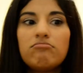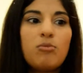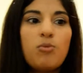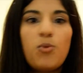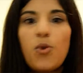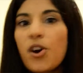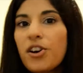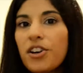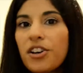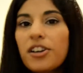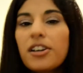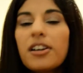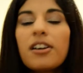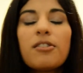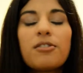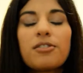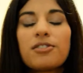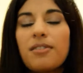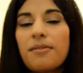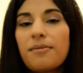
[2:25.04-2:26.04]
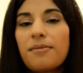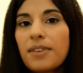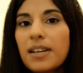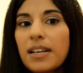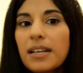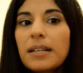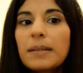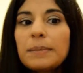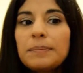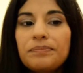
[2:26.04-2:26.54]
water or
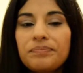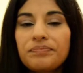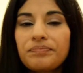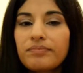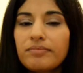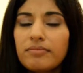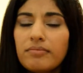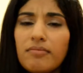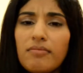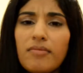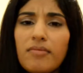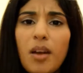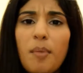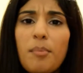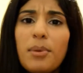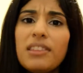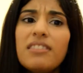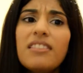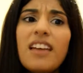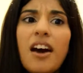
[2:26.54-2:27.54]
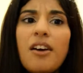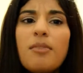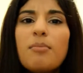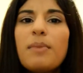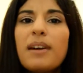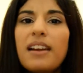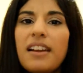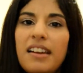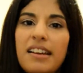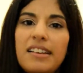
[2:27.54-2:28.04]
something. But now
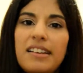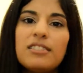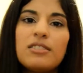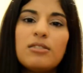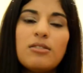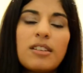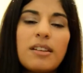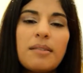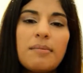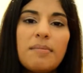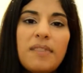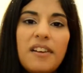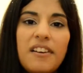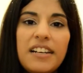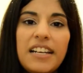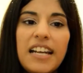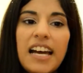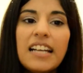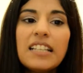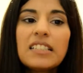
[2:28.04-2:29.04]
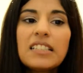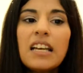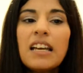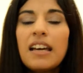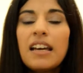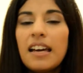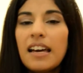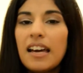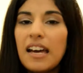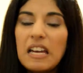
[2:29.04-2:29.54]
my hair is looking very nice,
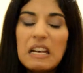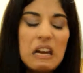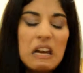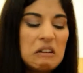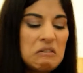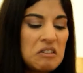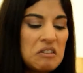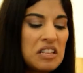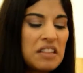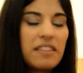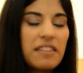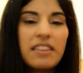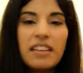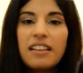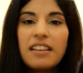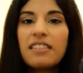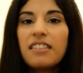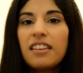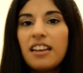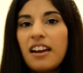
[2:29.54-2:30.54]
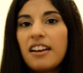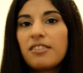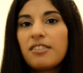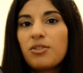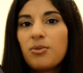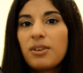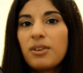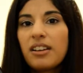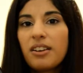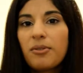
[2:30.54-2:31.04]
and I really think they are
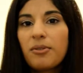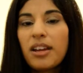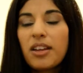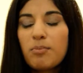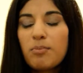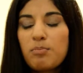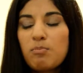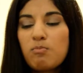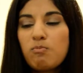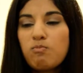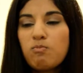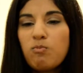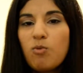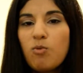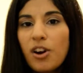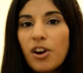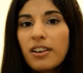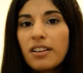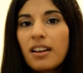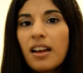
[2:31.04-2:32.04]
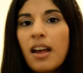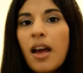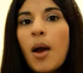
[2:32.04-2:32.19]
doing a great work.